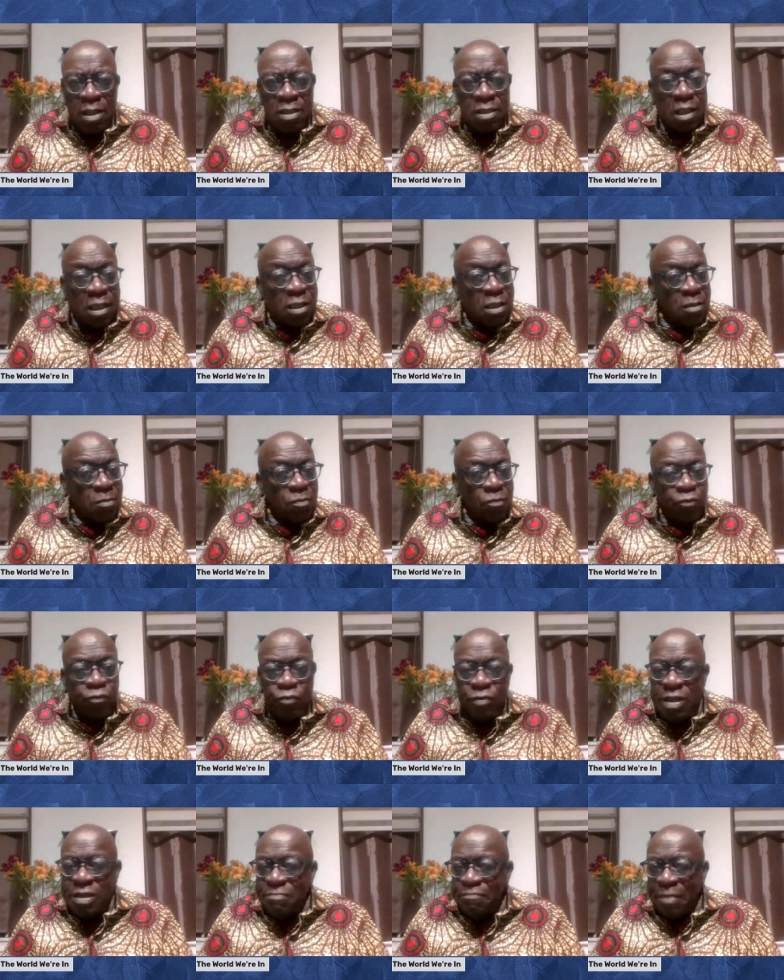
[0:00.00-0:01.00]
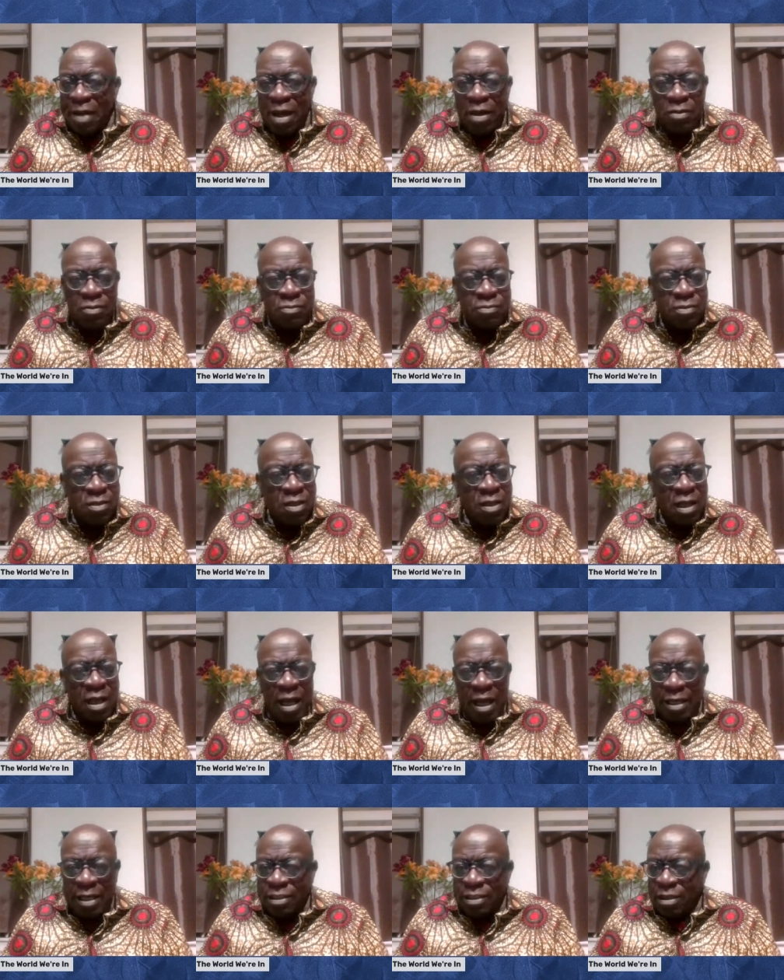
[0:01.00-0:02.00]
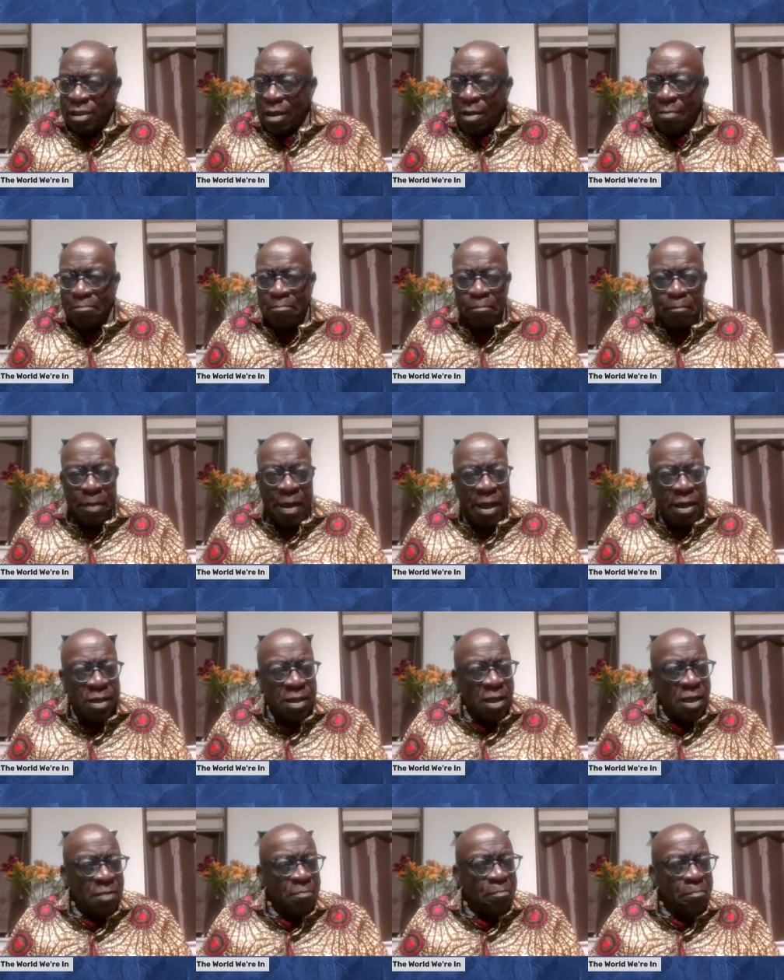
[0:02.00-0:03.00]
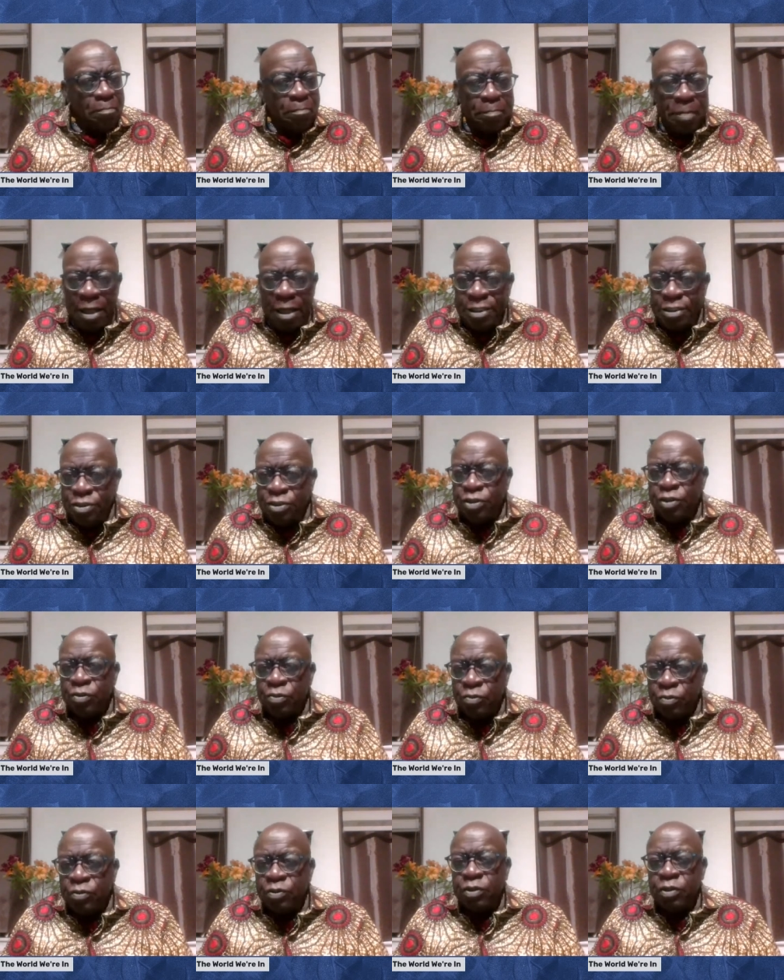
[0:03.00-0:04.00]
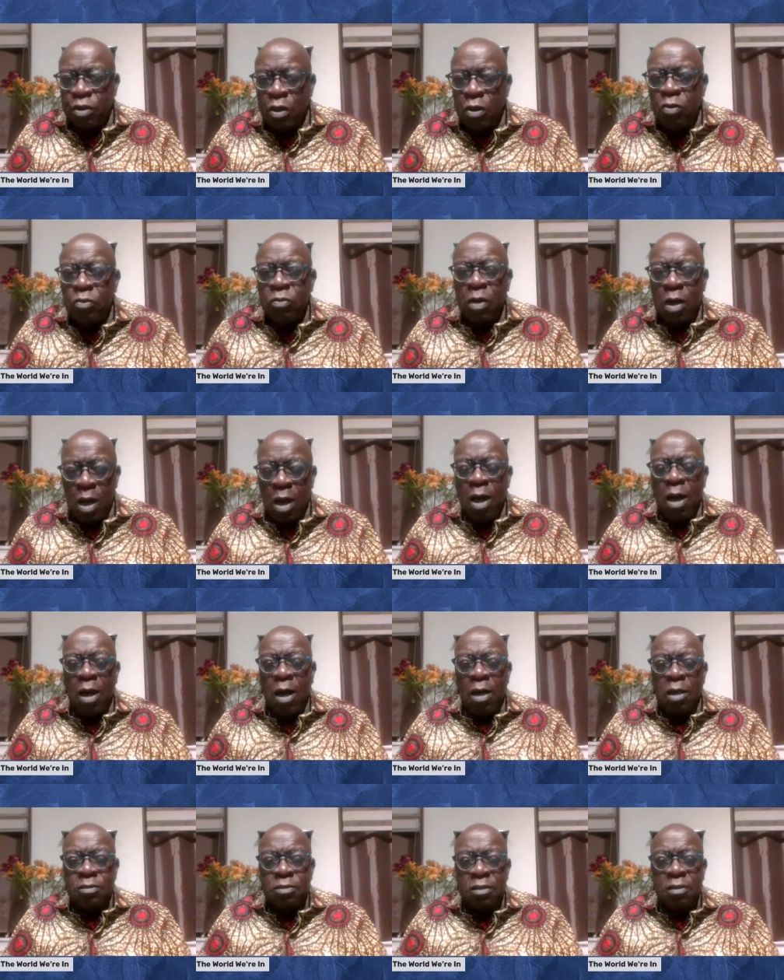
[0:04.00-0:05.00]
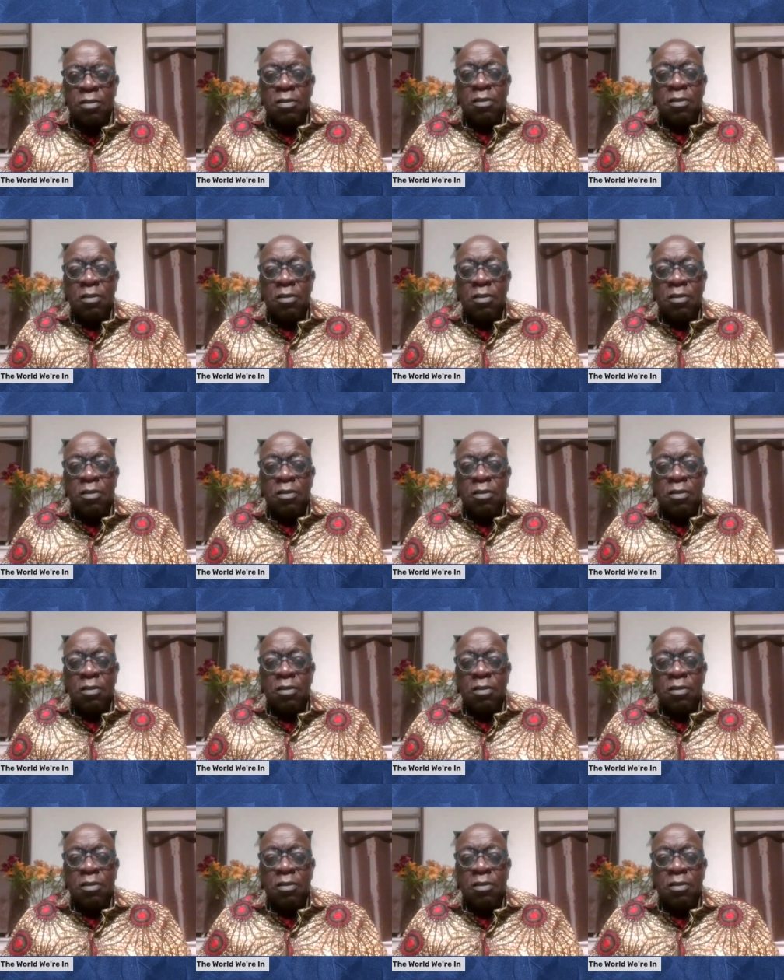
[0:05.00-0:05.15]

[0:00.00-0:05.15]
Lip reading: That'll rebound and come back and bite you so hard.